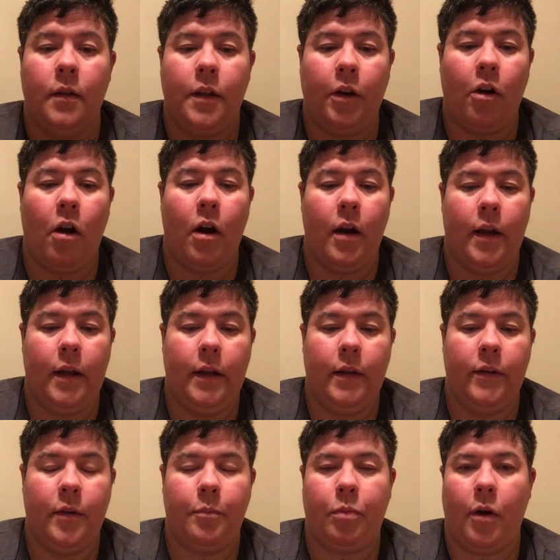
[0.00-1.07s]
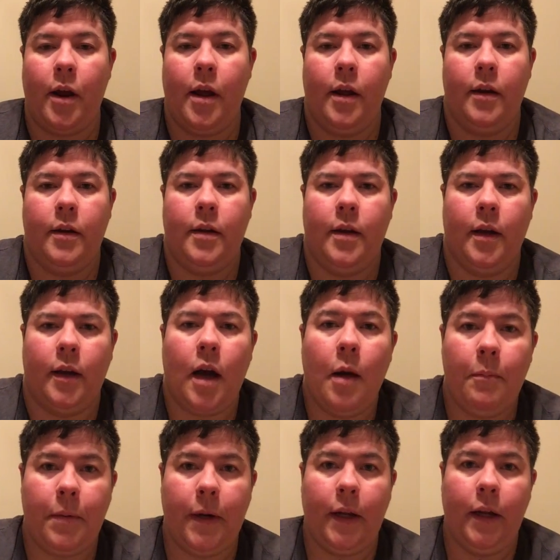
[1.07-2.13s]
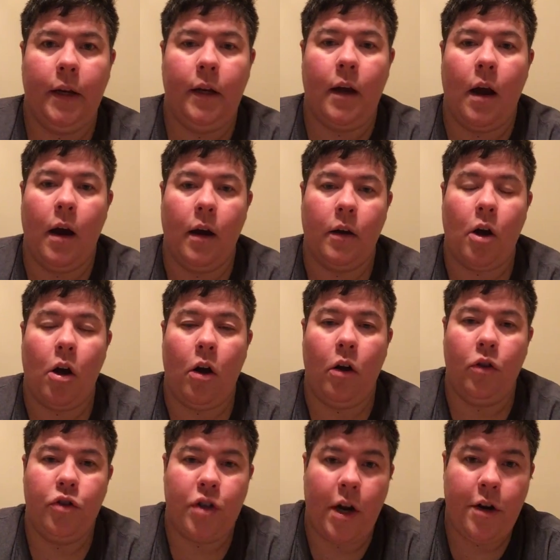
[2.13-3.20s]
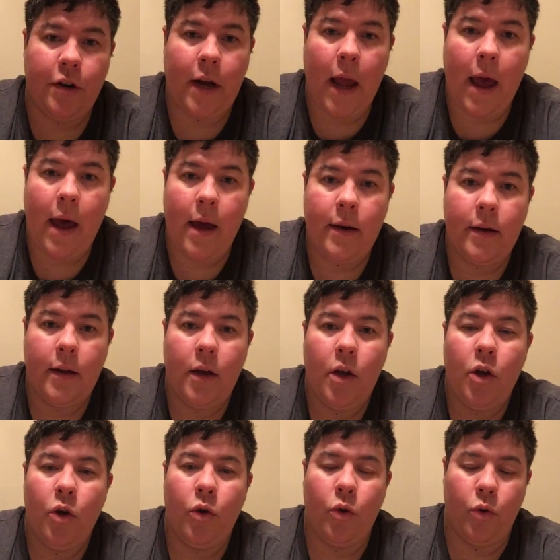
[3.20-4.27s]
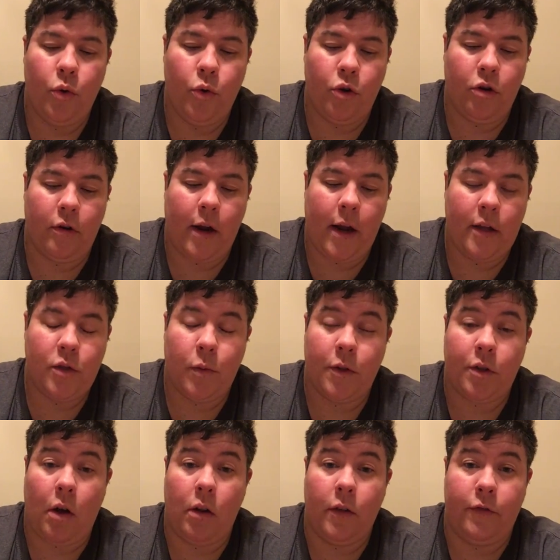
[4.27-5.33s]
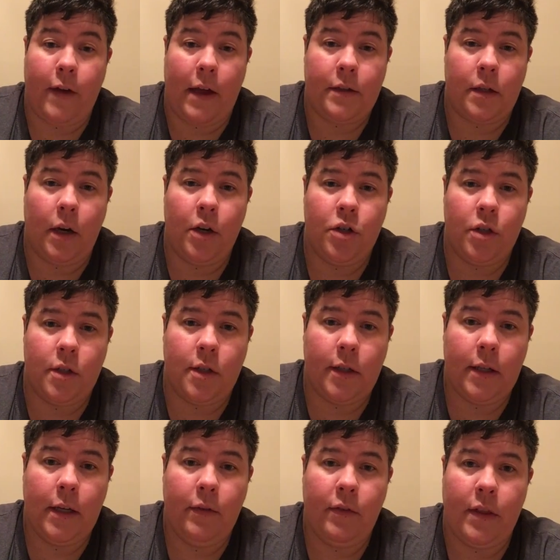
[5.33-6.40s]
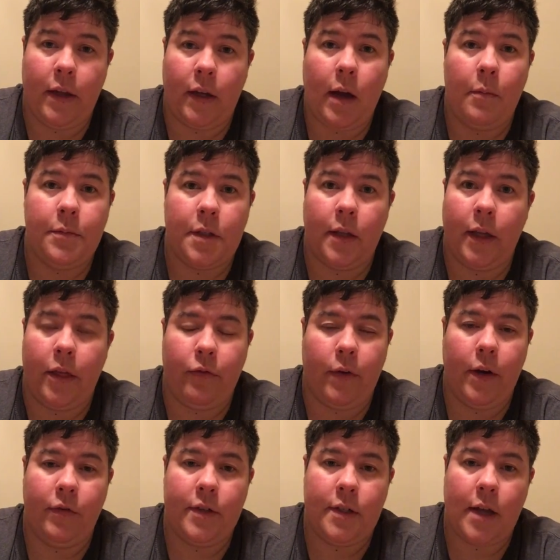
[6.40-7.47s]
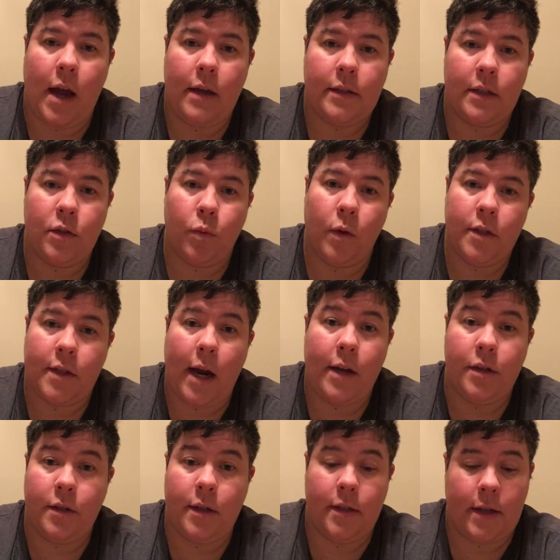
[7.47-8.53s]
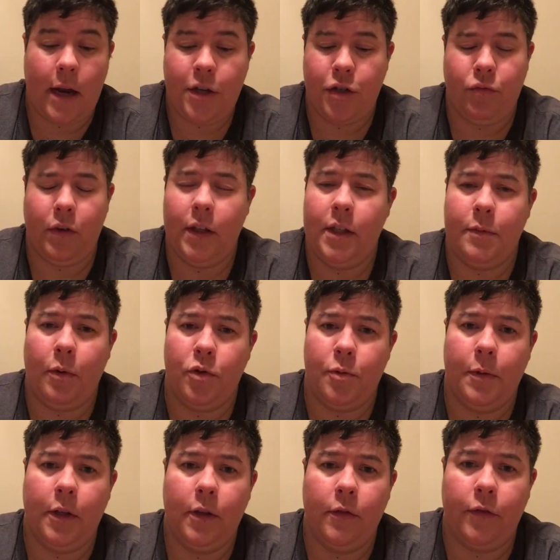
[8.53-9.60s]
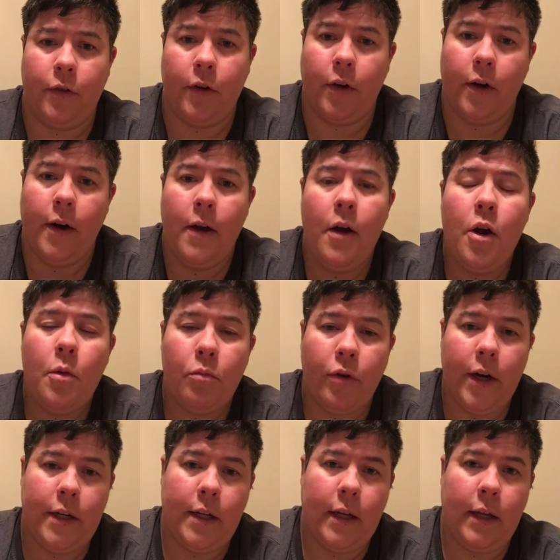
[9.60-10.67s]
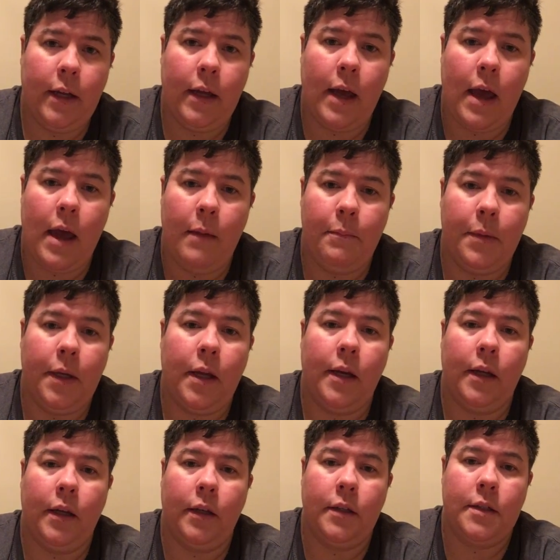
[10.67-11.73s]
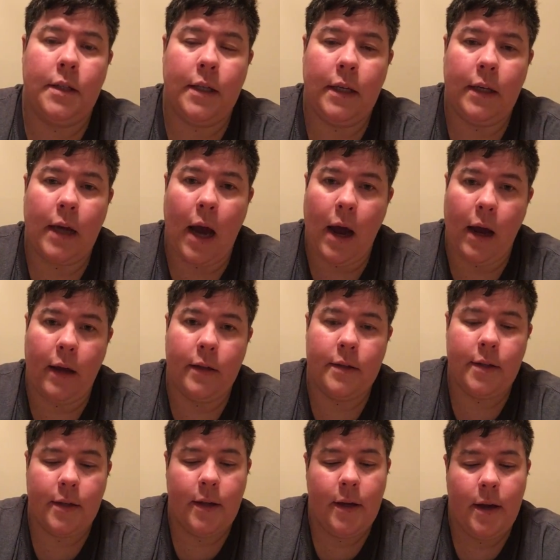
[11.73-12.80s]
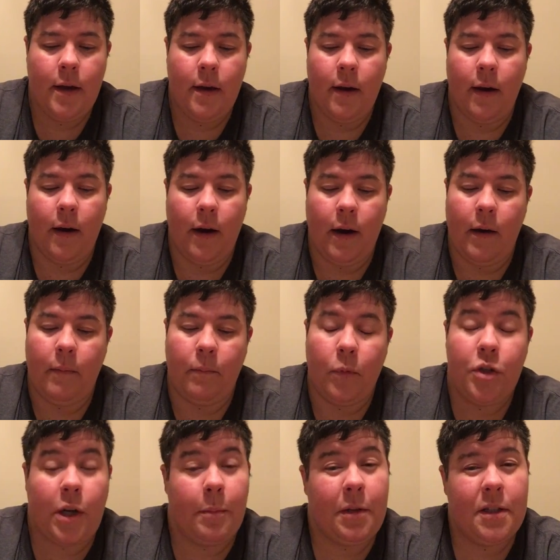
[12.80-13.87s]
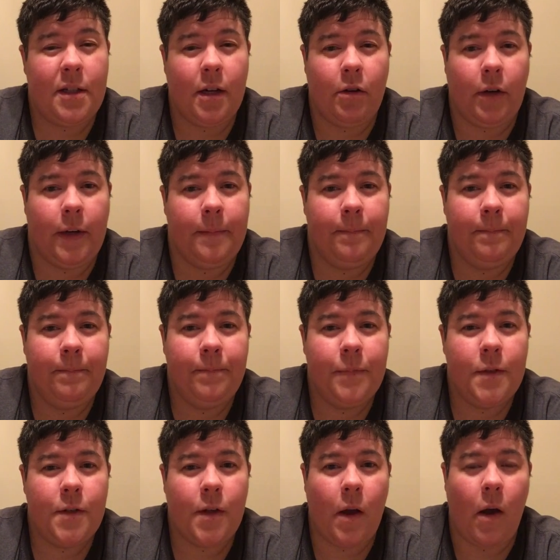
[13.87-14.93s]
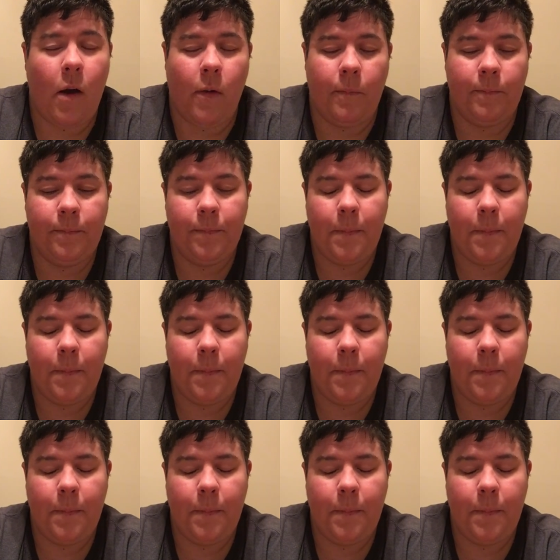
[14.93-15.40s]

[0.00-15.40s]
there is a company called GenderCat, who creates what's called a fascination sleeve, and it comes in like 3 different sizes. One size is actually really supposed to be good for pre-T and beginning T guys, which I'm considering. So